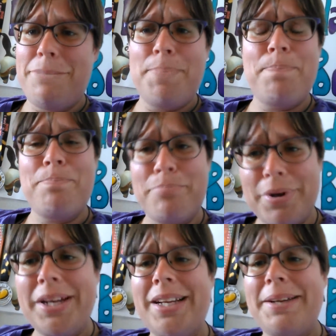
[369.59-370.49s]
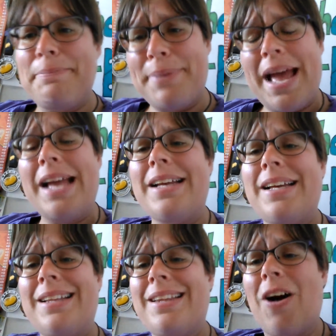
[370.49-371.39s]
But bringing
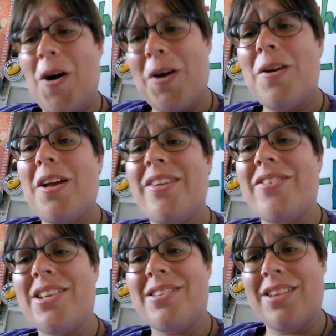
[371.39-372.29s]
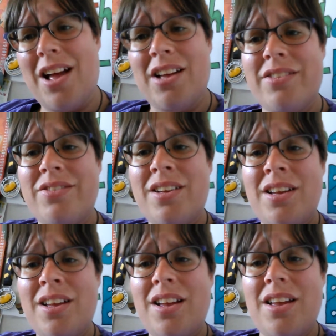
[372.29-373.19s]
back the heart of his love
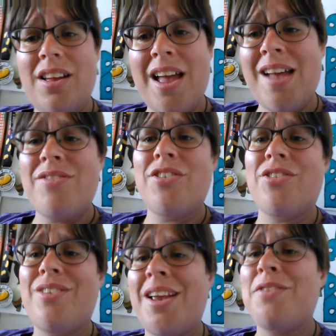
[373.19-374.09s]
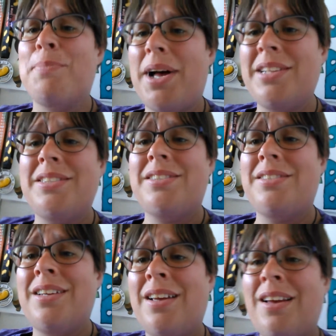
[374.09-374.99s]
after 6
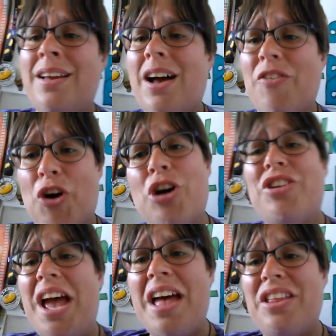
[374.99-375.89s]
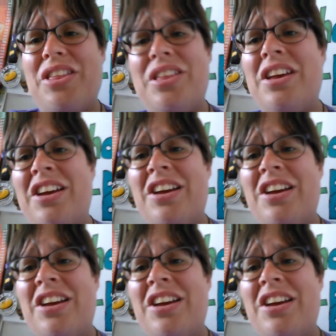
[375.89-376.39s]
months of her death?